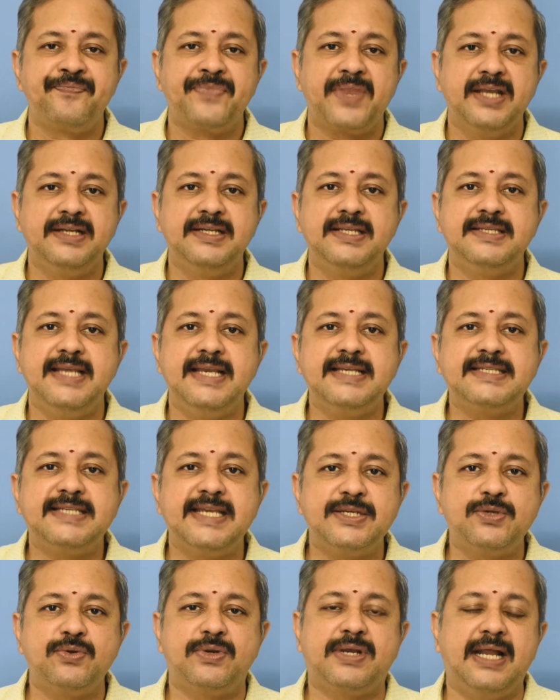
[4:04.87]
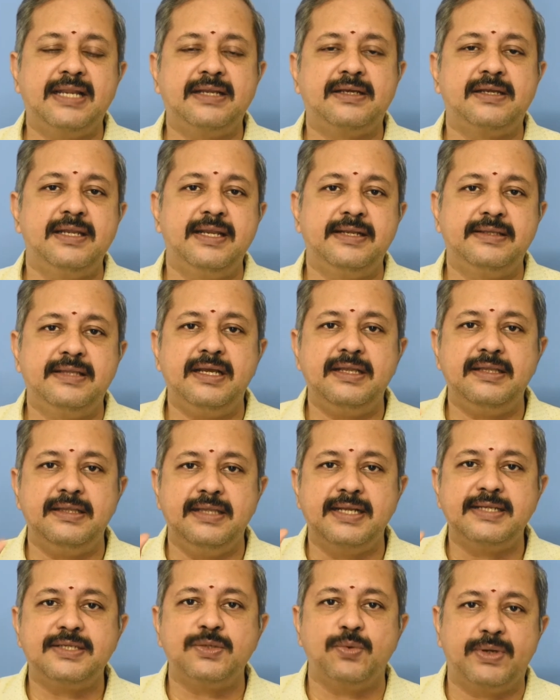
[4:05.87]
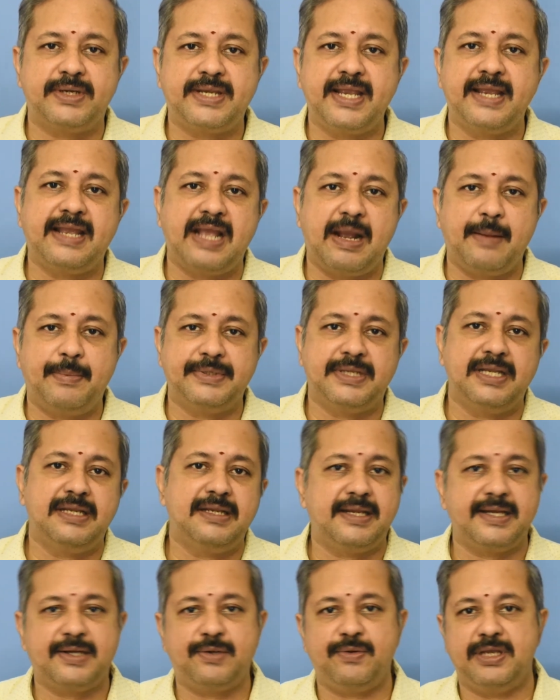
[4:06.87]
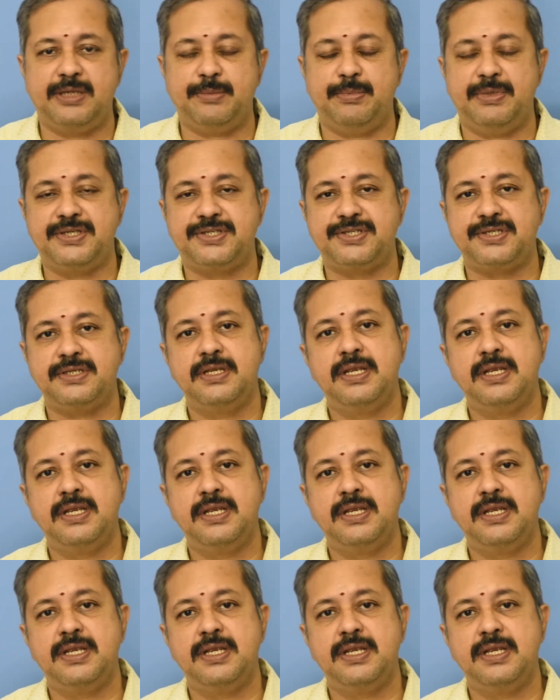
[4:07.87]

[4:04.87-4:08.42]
it is easy to calculate the net working capital requirement.